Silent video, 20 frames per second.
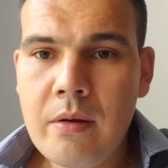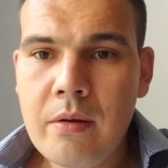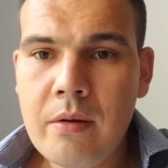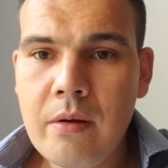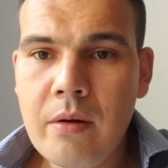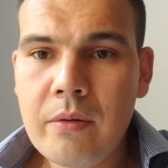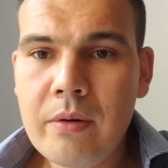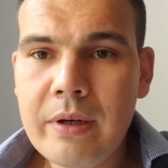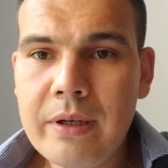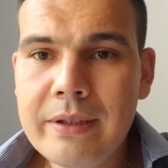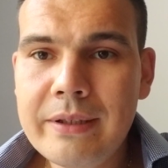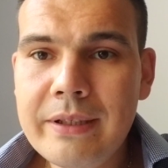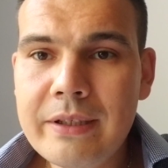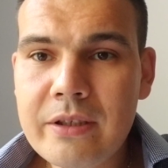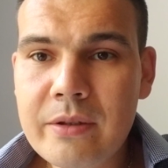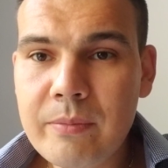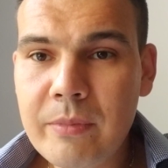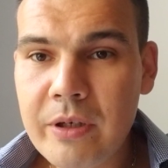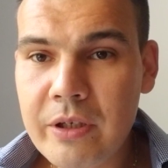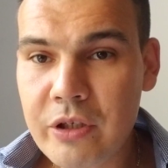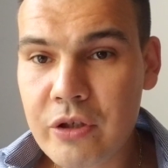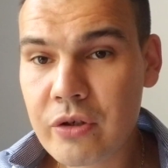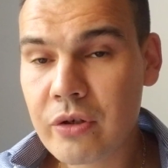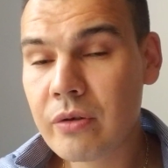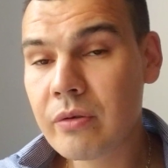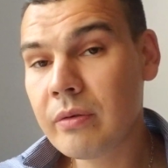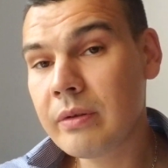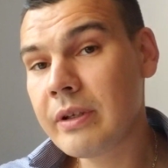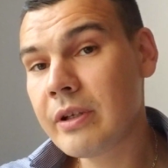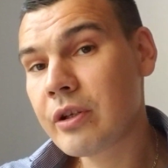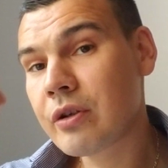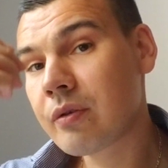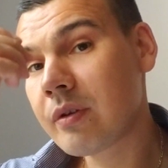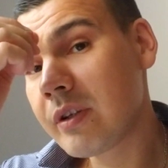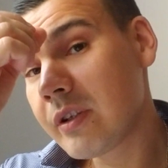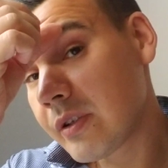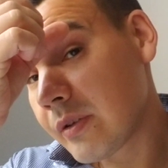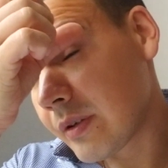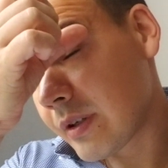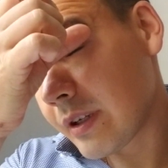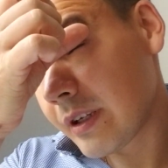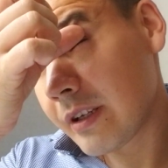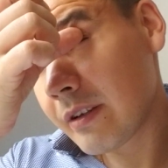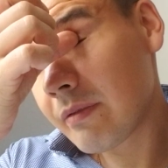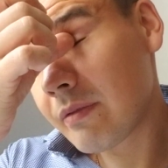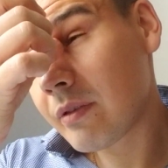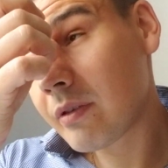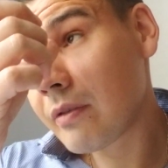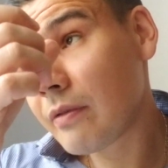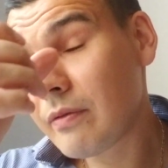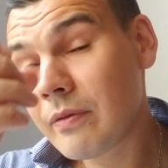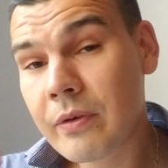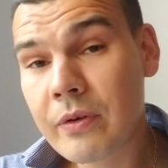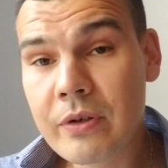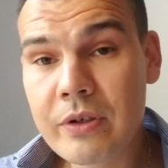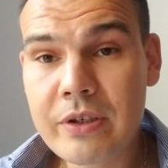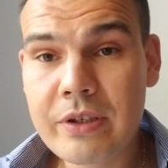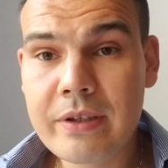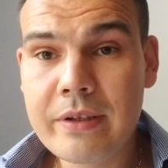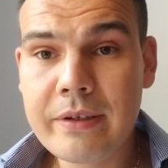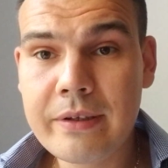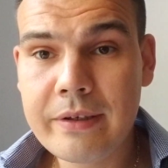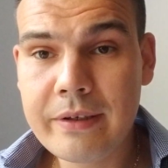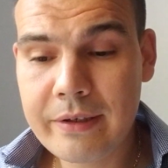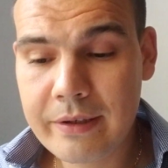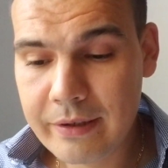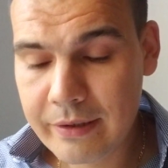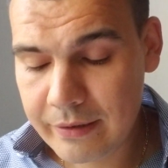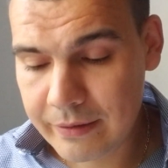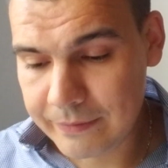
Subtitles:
All right, these are my journal entries, okay, for the first, I'm